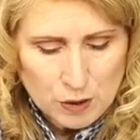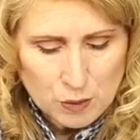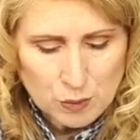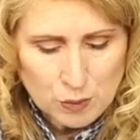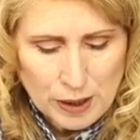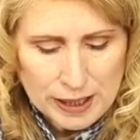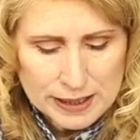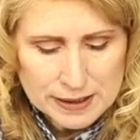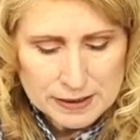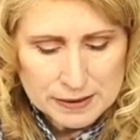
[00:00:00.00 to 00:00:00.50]

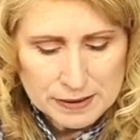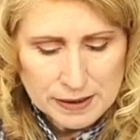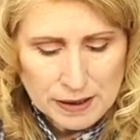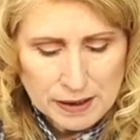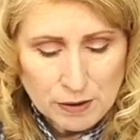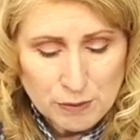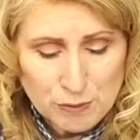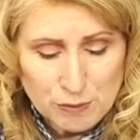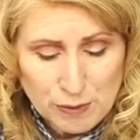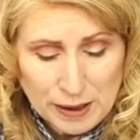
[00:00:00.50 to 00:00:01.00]

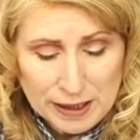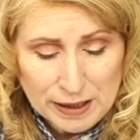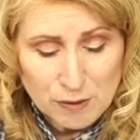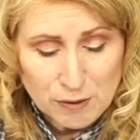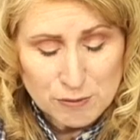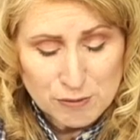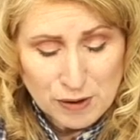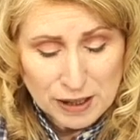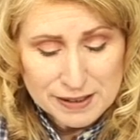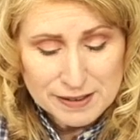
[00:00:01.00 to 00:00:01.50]

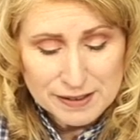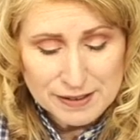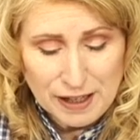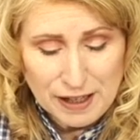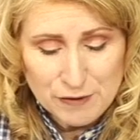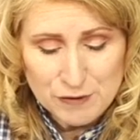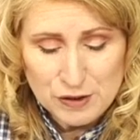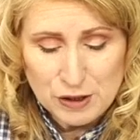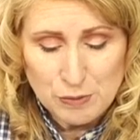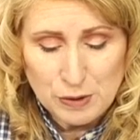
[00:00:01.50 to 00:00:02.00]
Runt
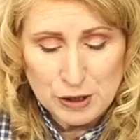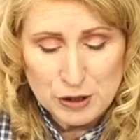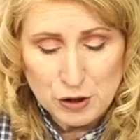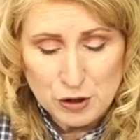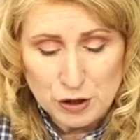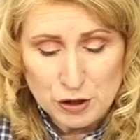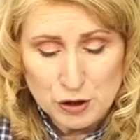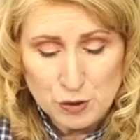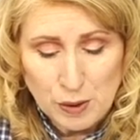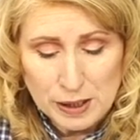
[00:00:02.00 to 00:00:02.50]
left and
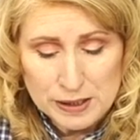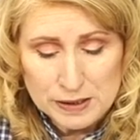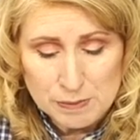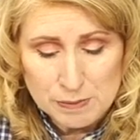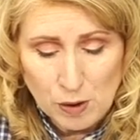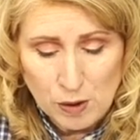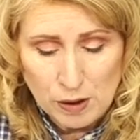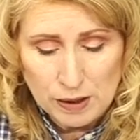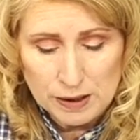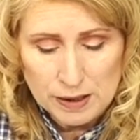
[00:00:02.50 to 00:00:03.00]
returned twice
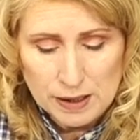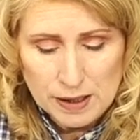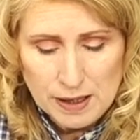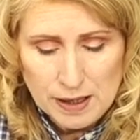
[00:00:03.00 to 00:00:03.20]
more.